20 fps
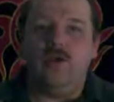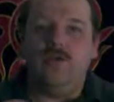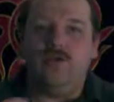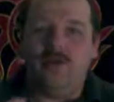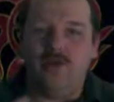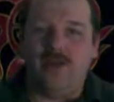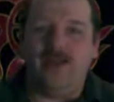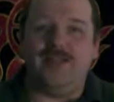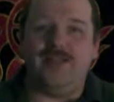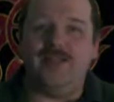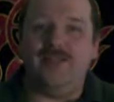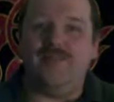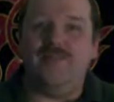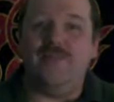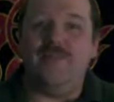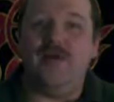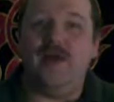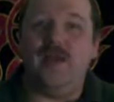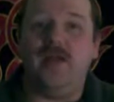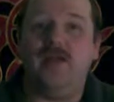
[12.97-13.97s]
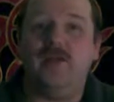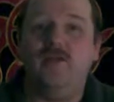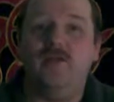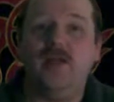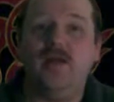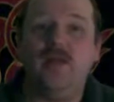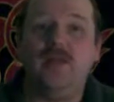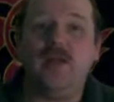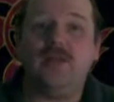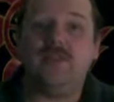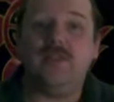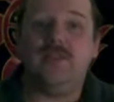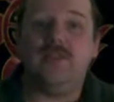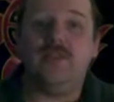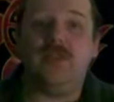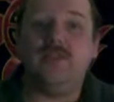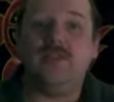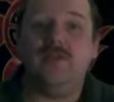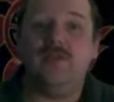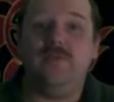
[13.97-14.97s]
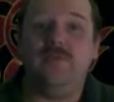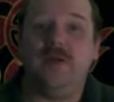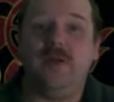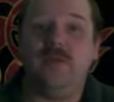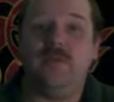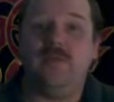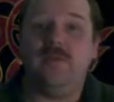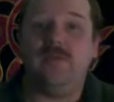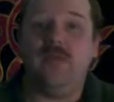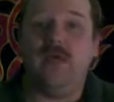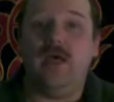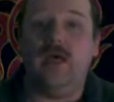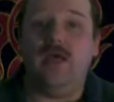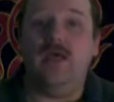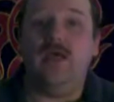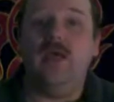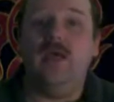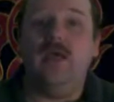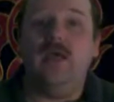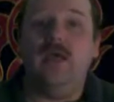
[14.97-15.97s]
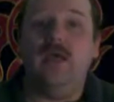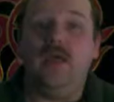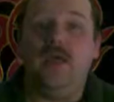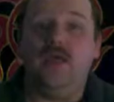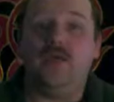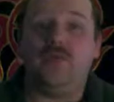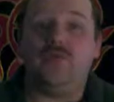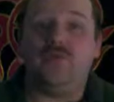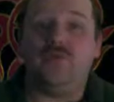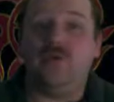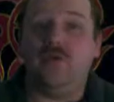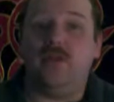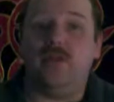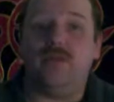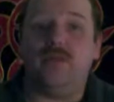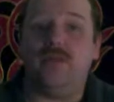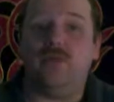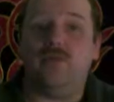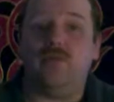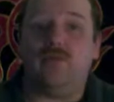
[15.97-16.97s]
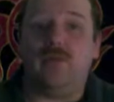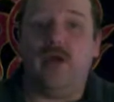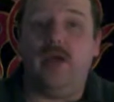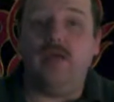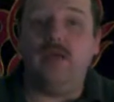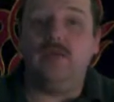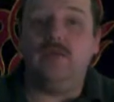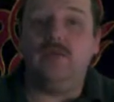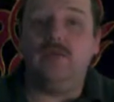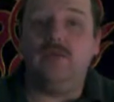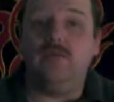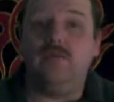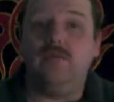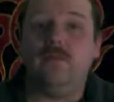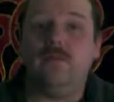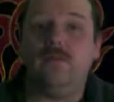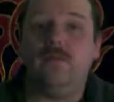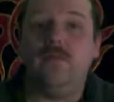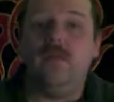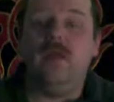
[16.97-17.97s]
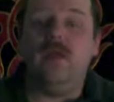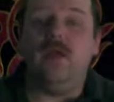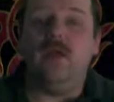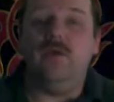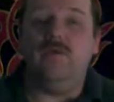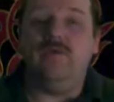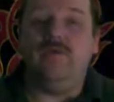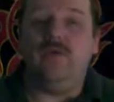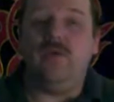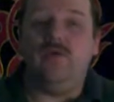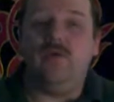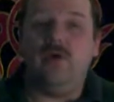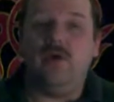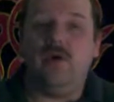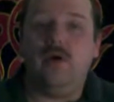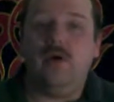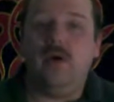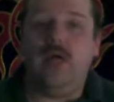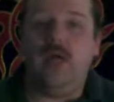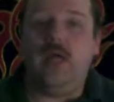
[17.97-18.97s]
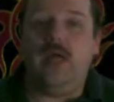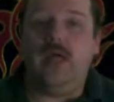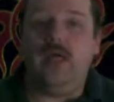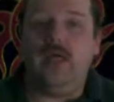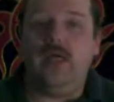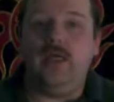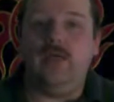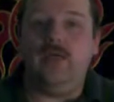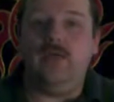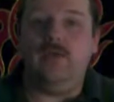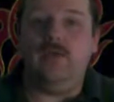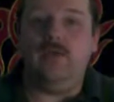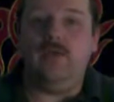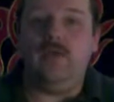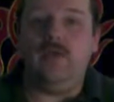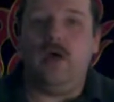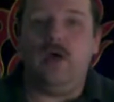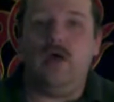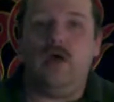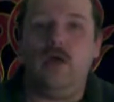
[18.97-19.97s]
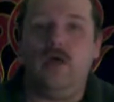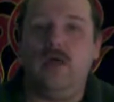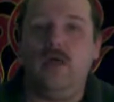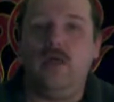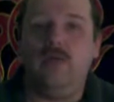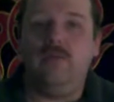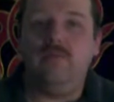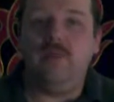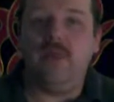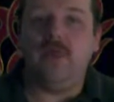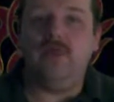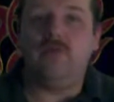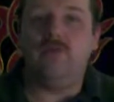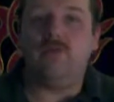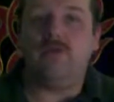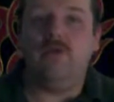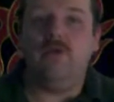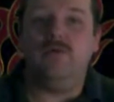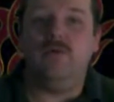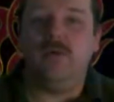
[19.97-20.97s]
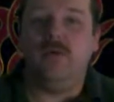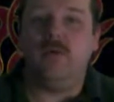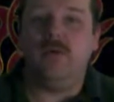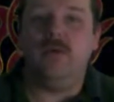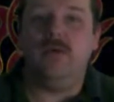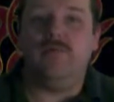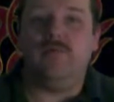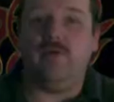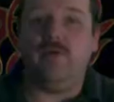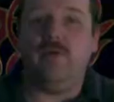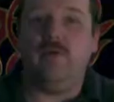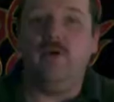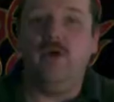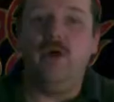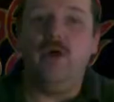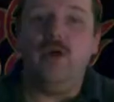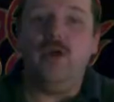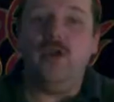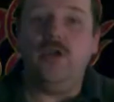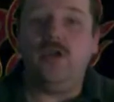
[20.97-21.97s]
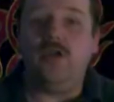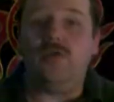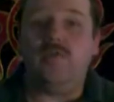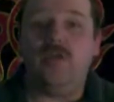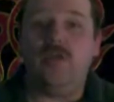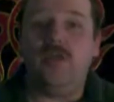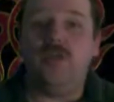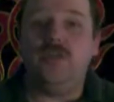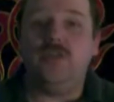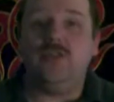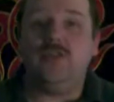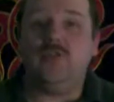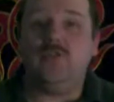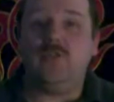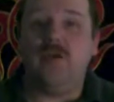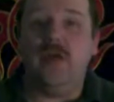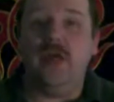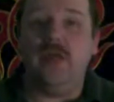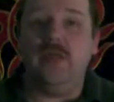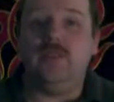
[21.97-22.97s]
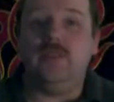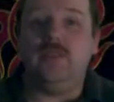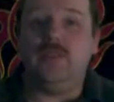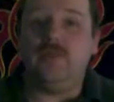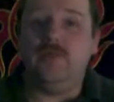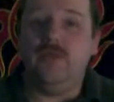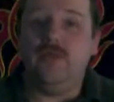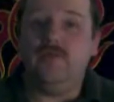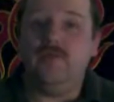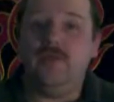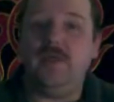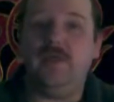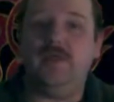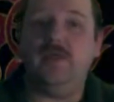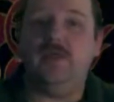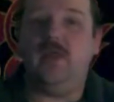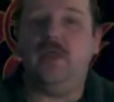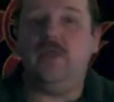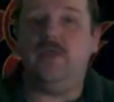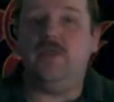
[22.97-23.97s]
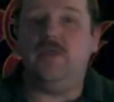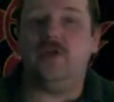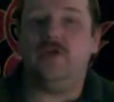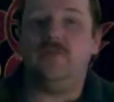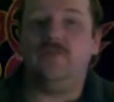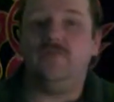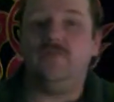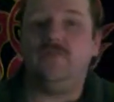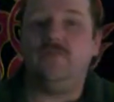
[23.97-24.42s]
Greetings, everybody. What I'd like to talk to you about tonight is religious rights. If you are a non mainstream believer, your religious rights could be in danger.